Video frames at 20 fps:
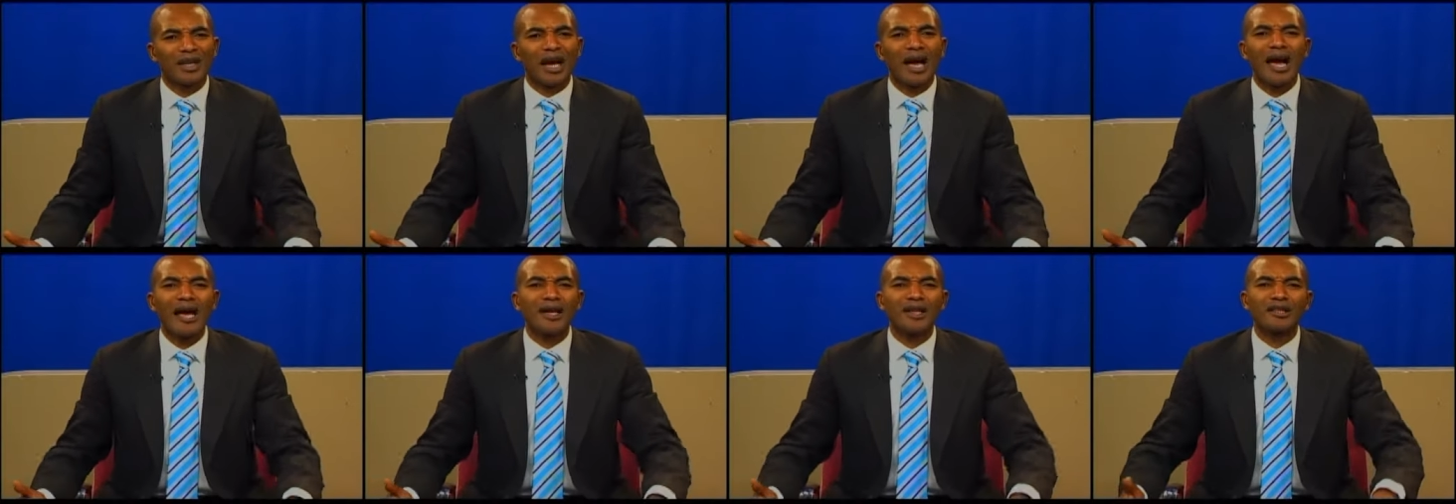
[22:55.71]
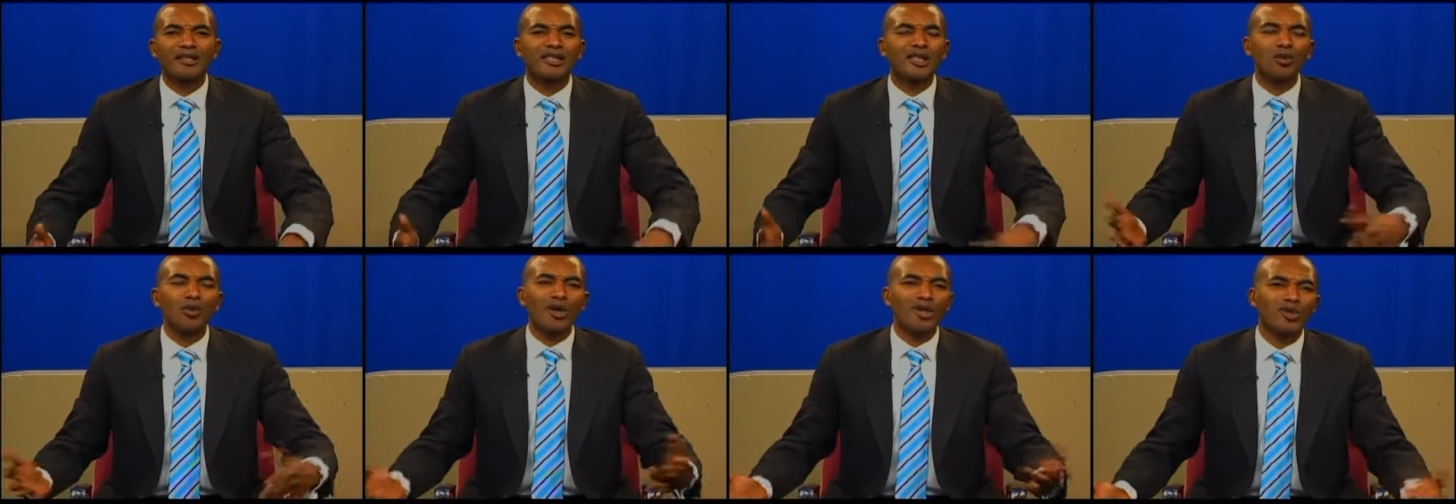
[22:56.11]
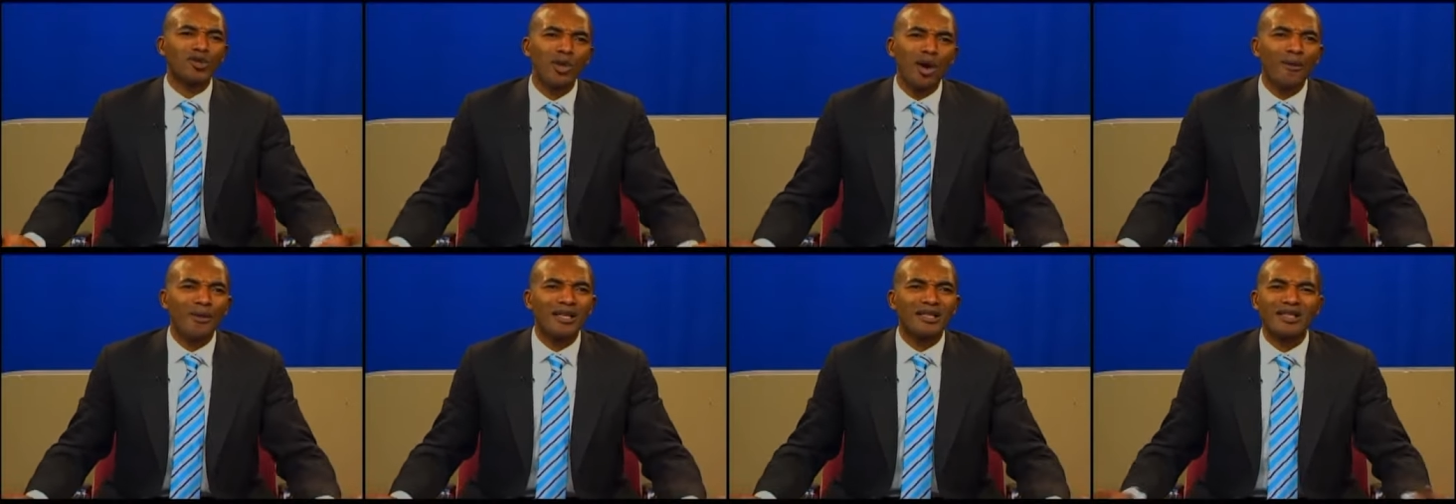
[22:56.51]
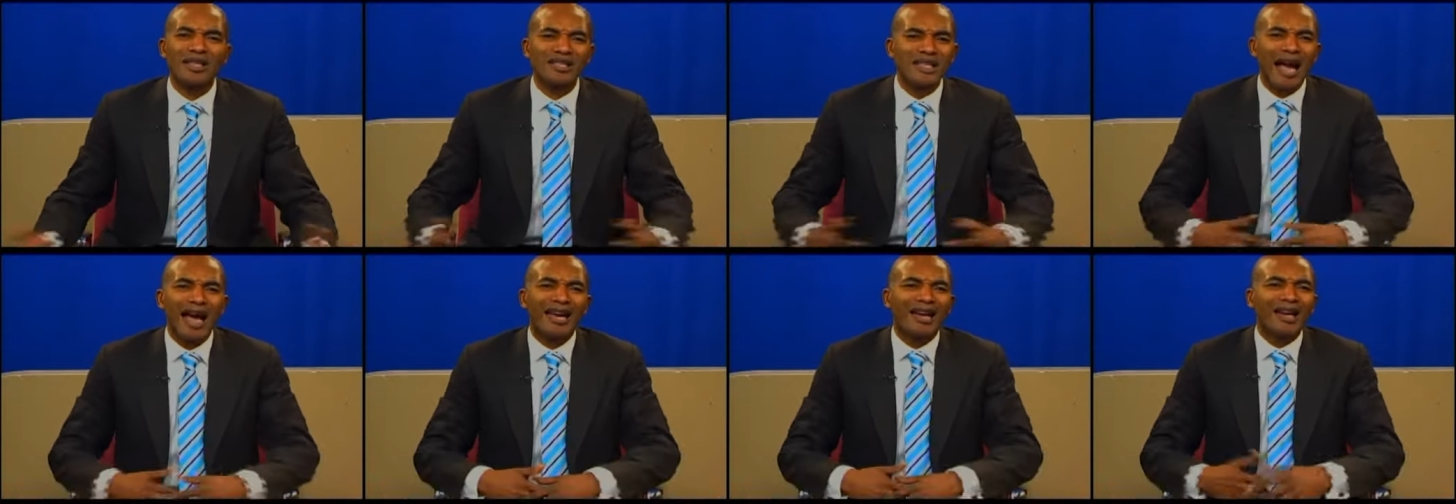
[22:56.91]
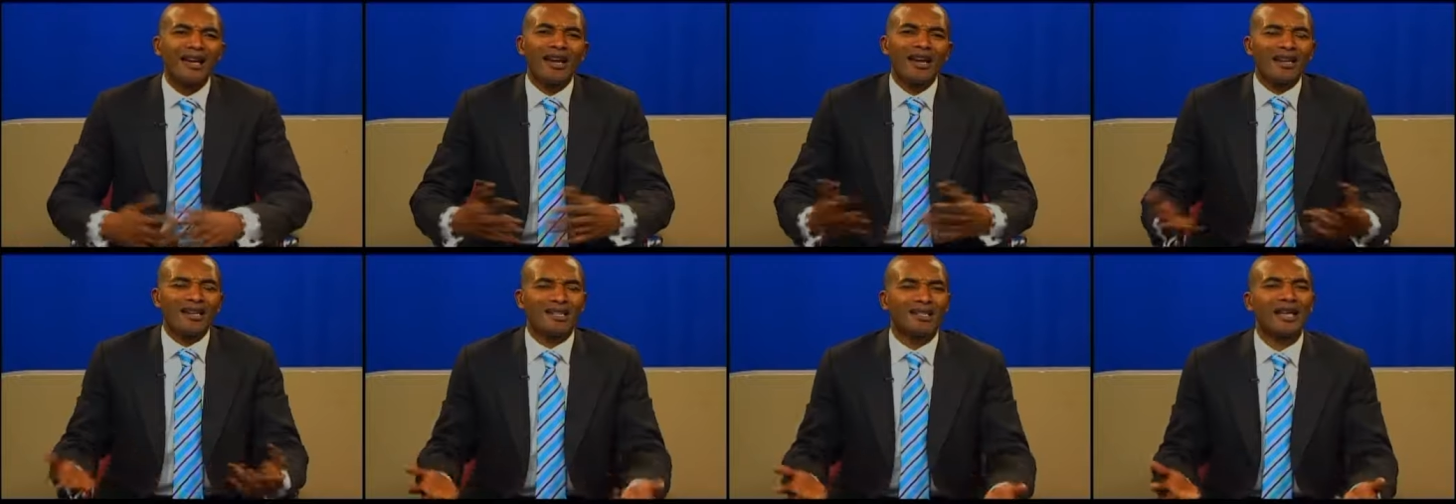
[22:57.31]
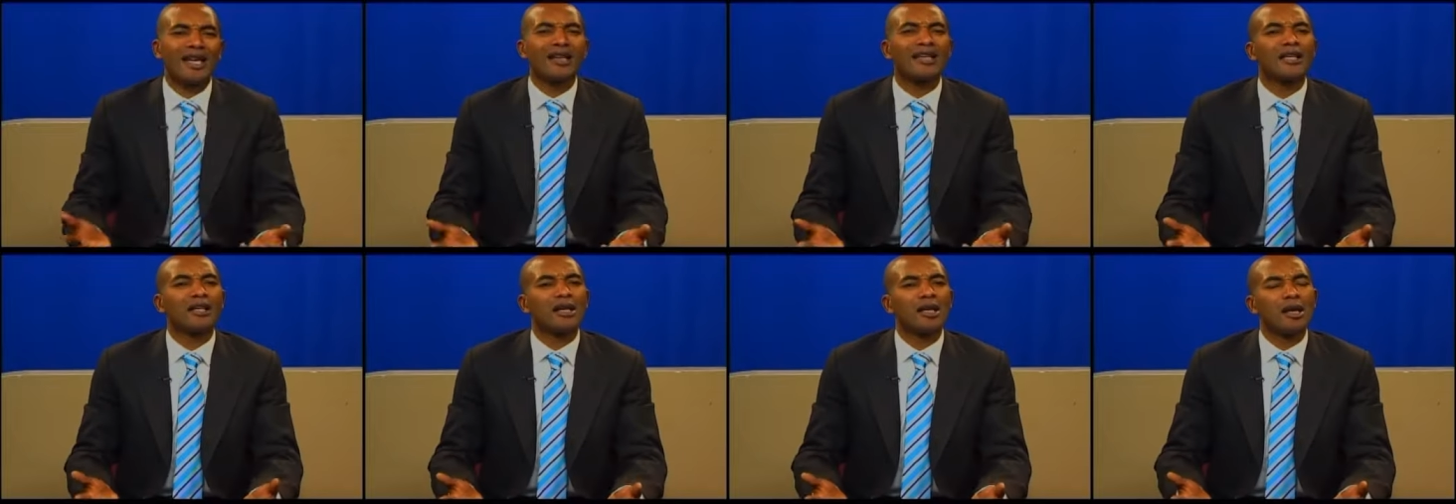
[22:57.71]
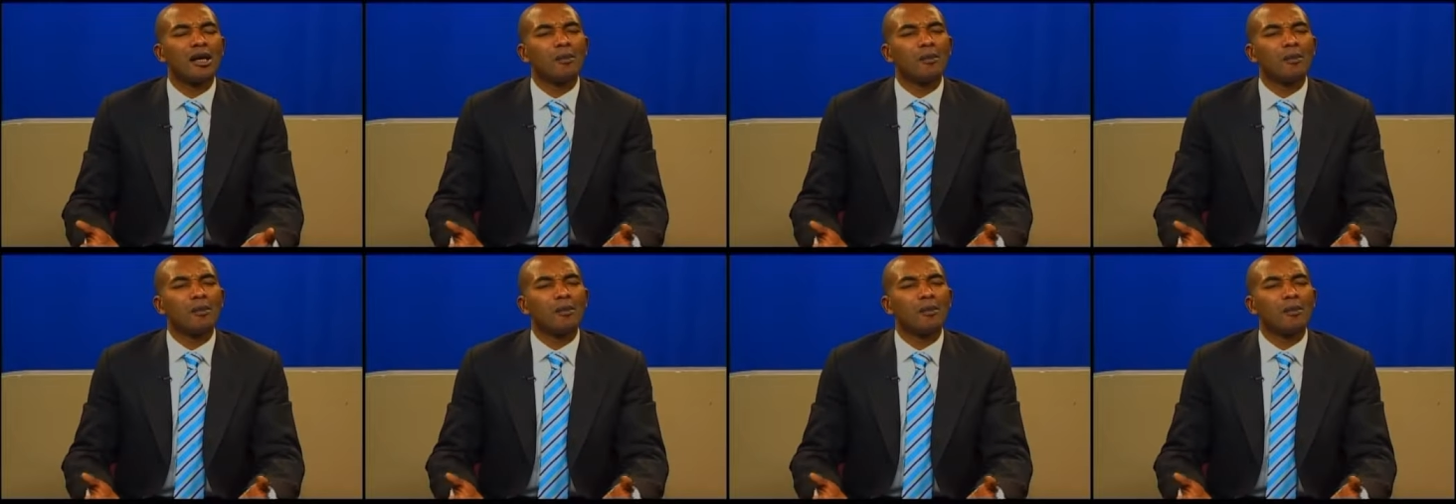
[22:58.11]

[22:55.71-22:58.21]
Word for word: And she was worried. She says, I can't understand it.